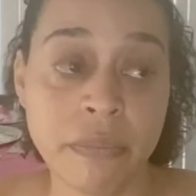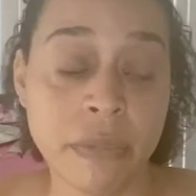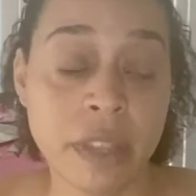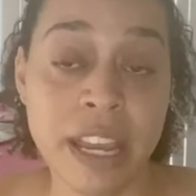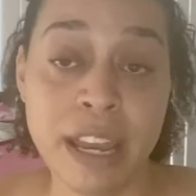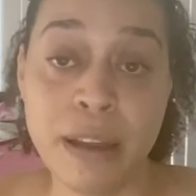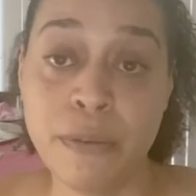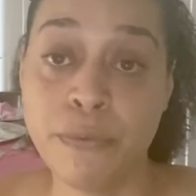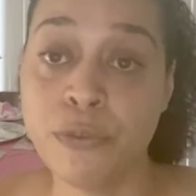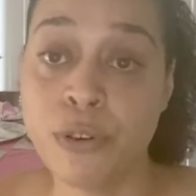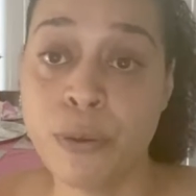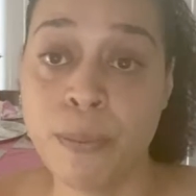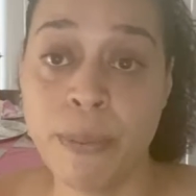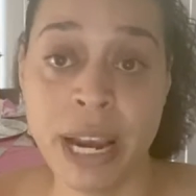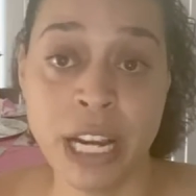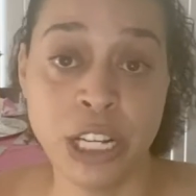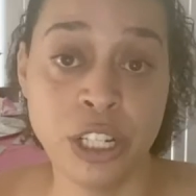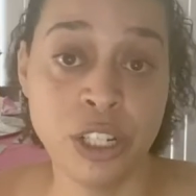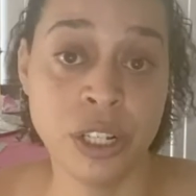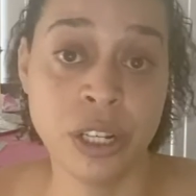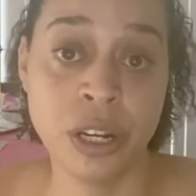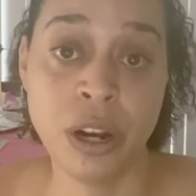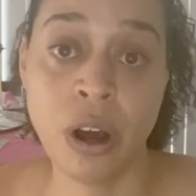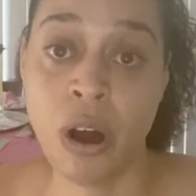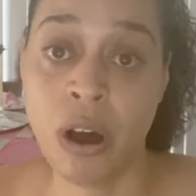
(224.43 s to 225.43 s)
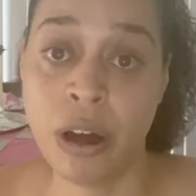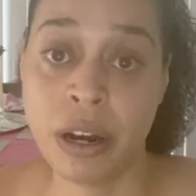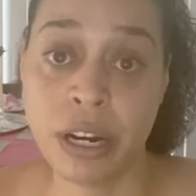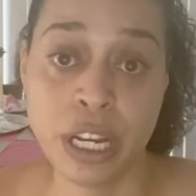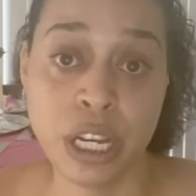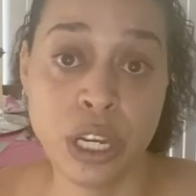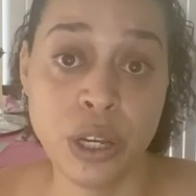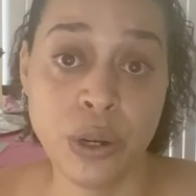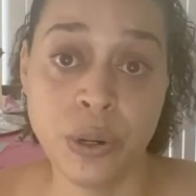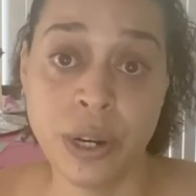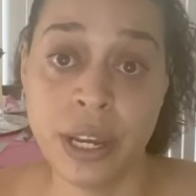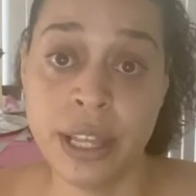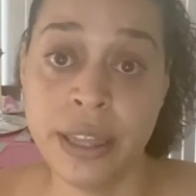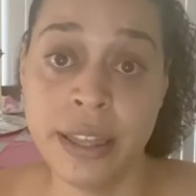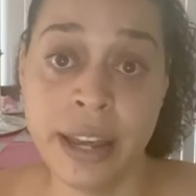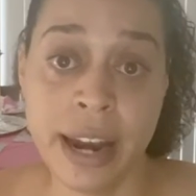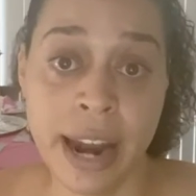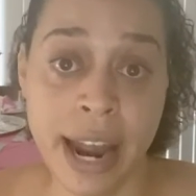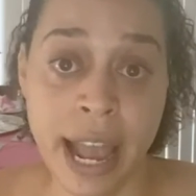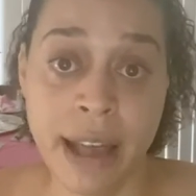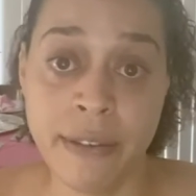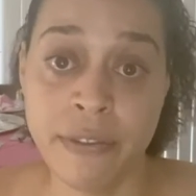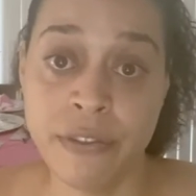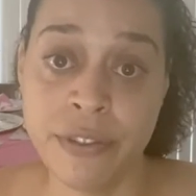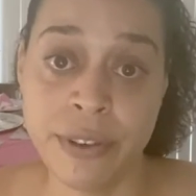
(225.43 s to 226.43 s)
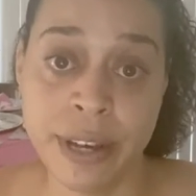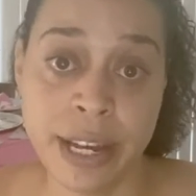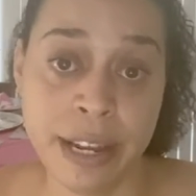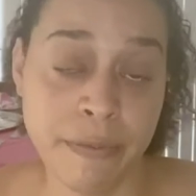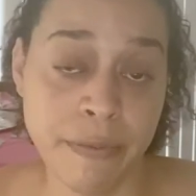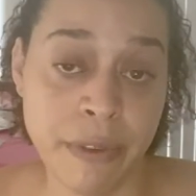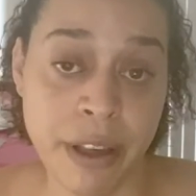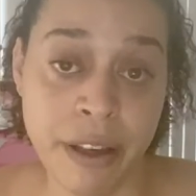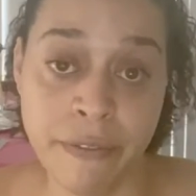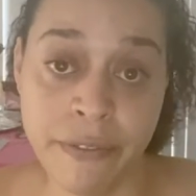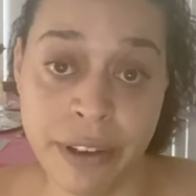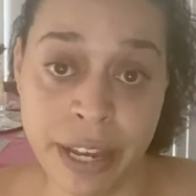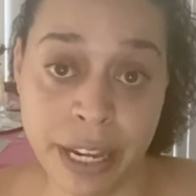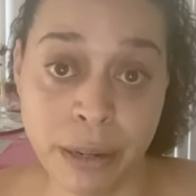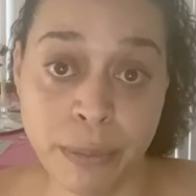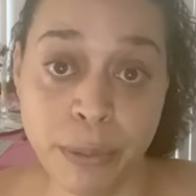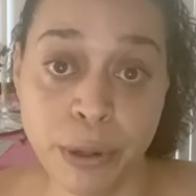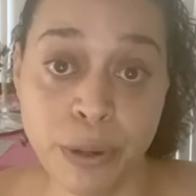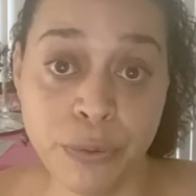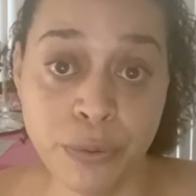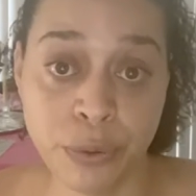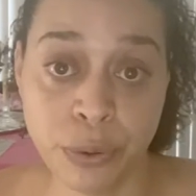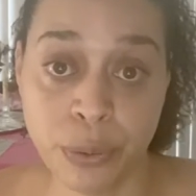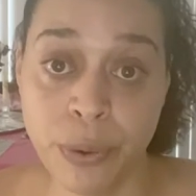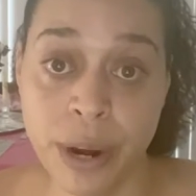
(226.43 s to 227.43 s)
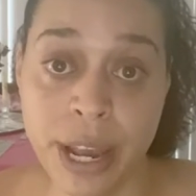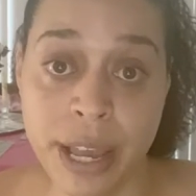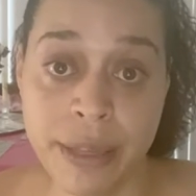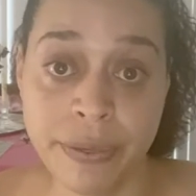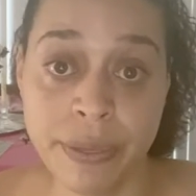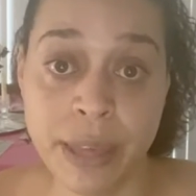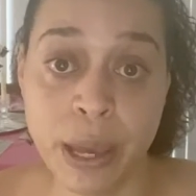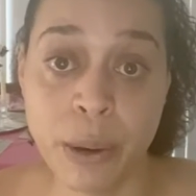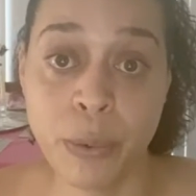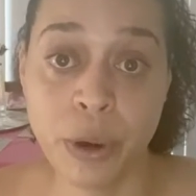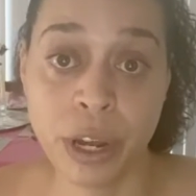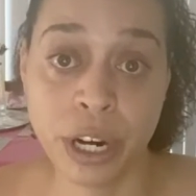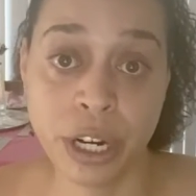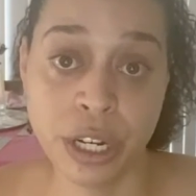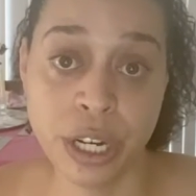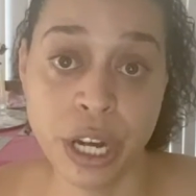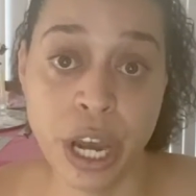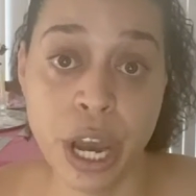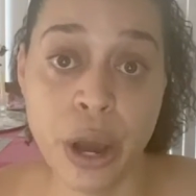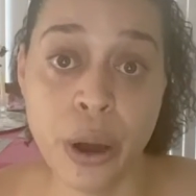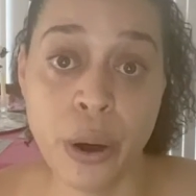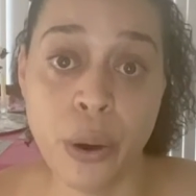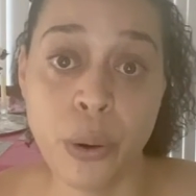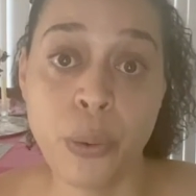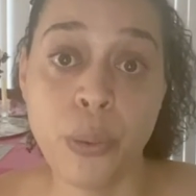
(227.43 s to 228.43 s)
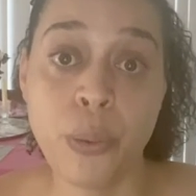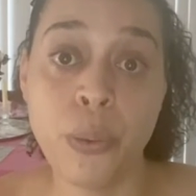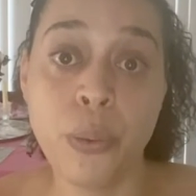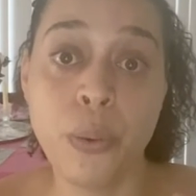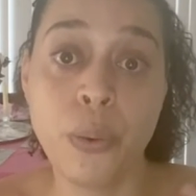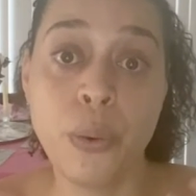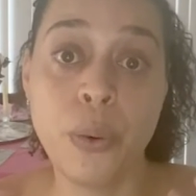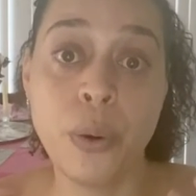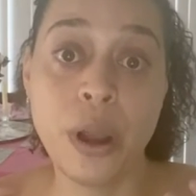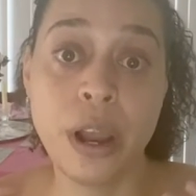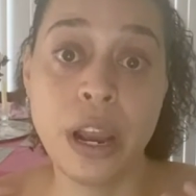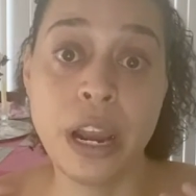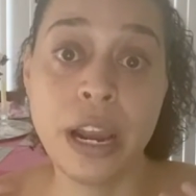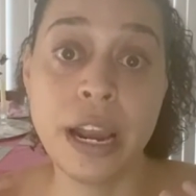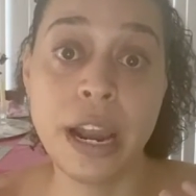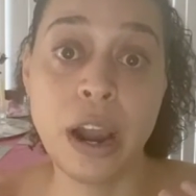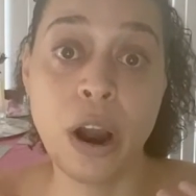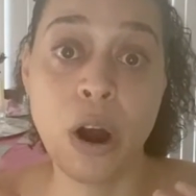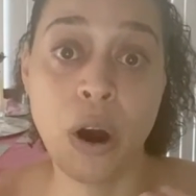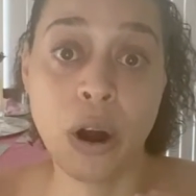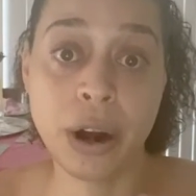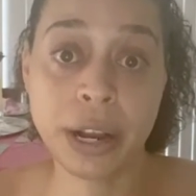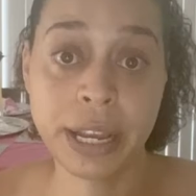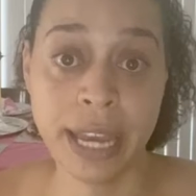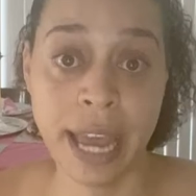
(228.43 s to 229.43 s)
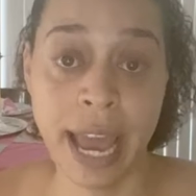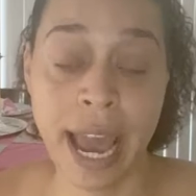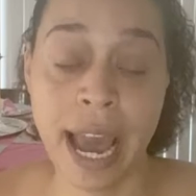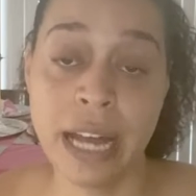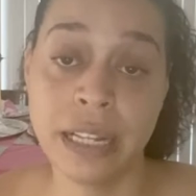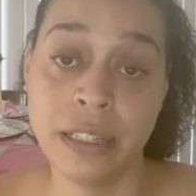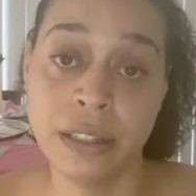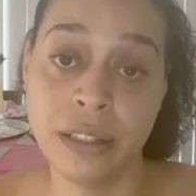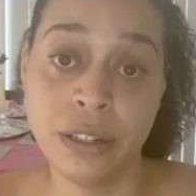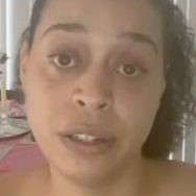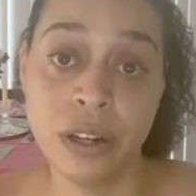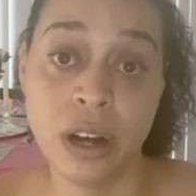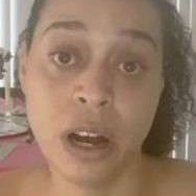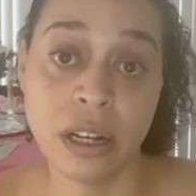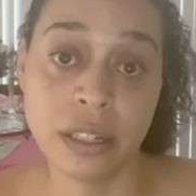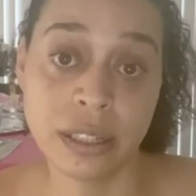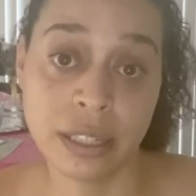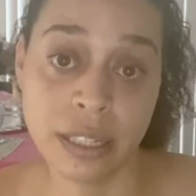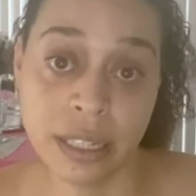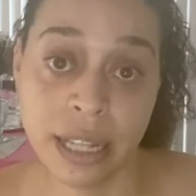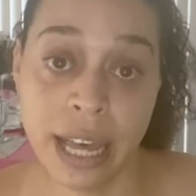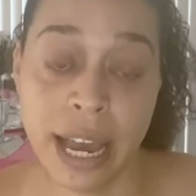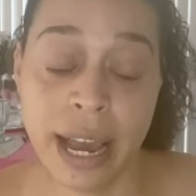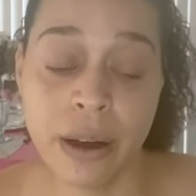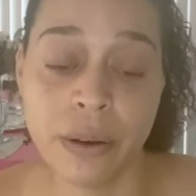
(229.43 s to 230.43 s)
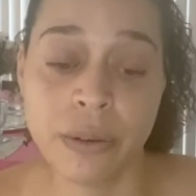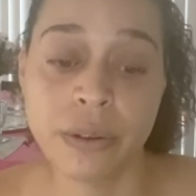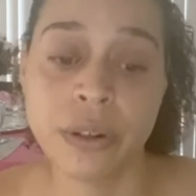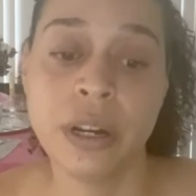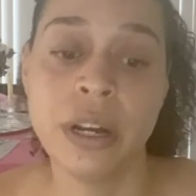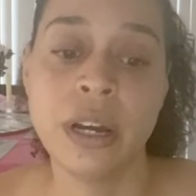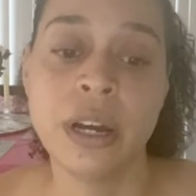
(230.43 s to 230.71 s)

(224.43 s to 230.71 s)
information on a unit that I have available for rent. They want to know, are cats and dogs allowed?